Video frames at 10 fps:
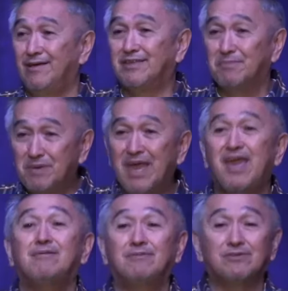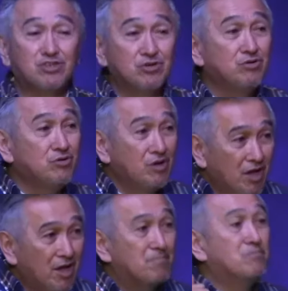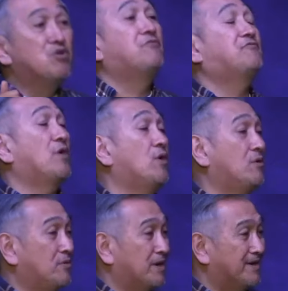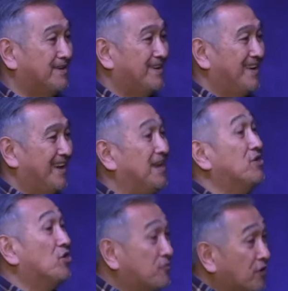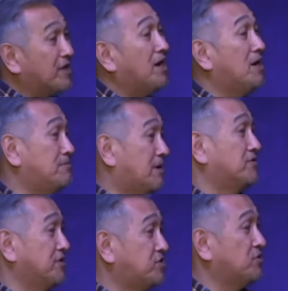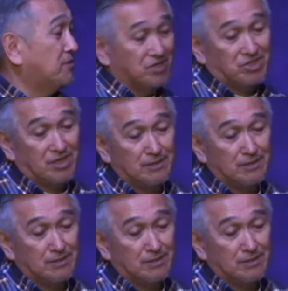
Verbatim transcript: to be able to move forward and overcome our situation.